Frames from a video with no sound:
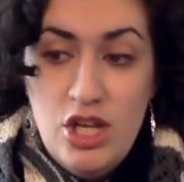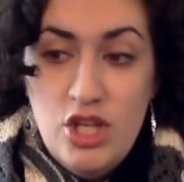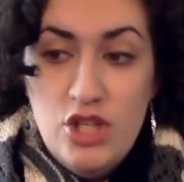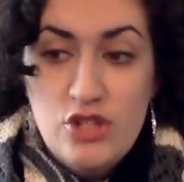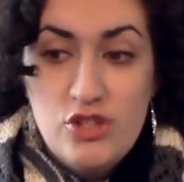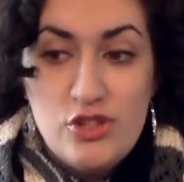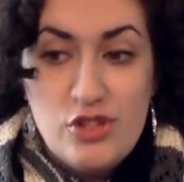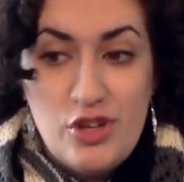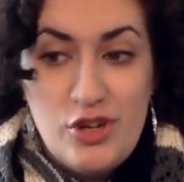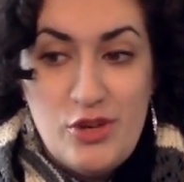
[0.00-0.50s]

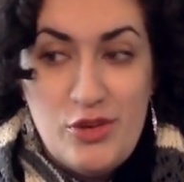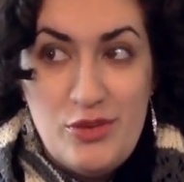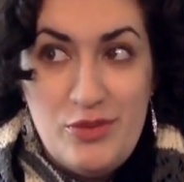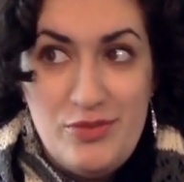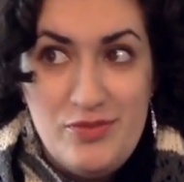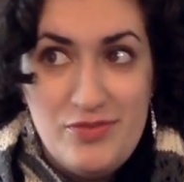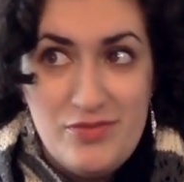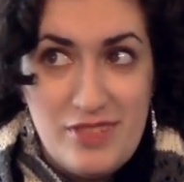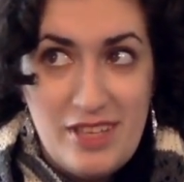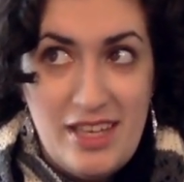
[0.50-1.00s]
So
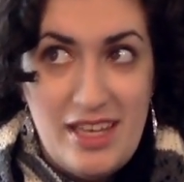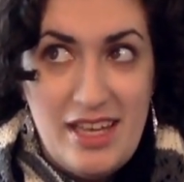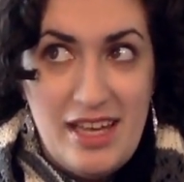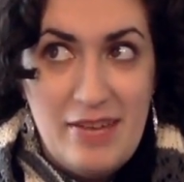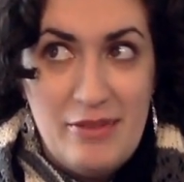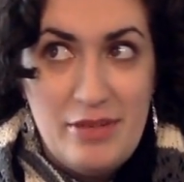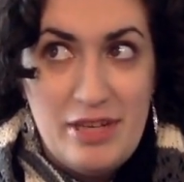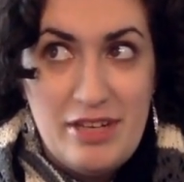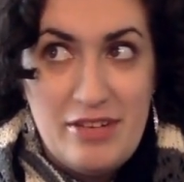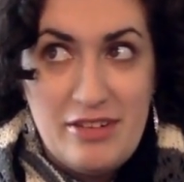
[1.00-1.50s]
I
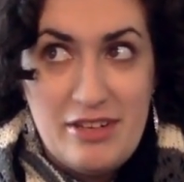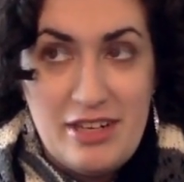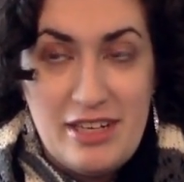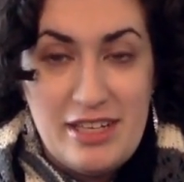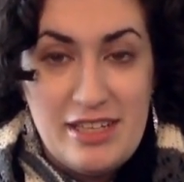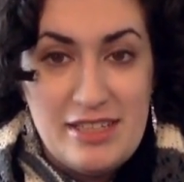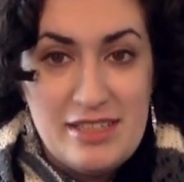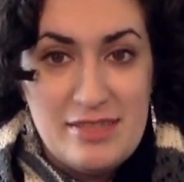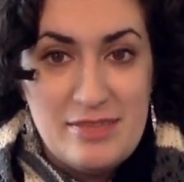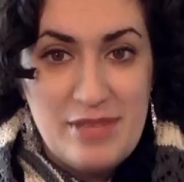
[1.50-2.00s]
went out and I
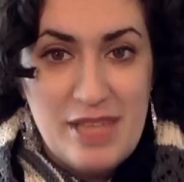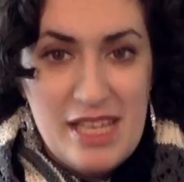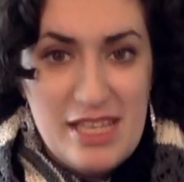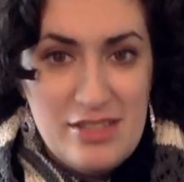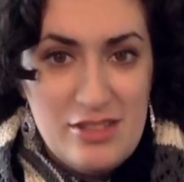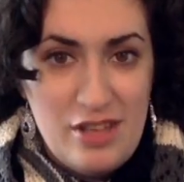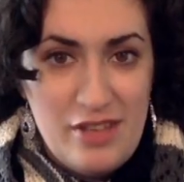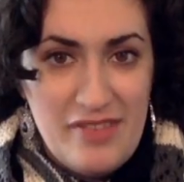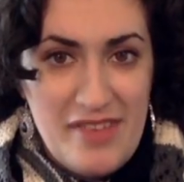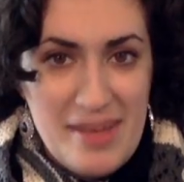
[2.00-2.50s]
got some
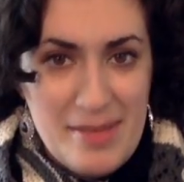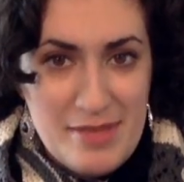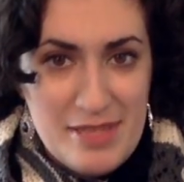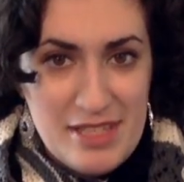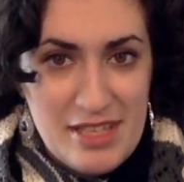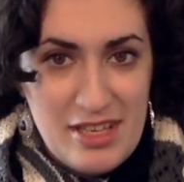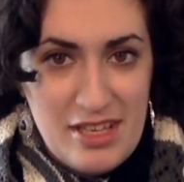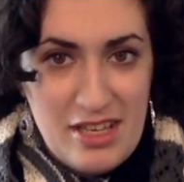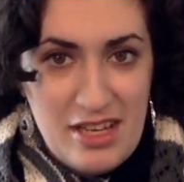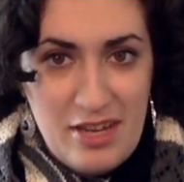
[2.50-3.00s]
lights off
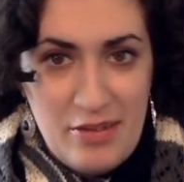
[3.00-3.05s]
Amazon.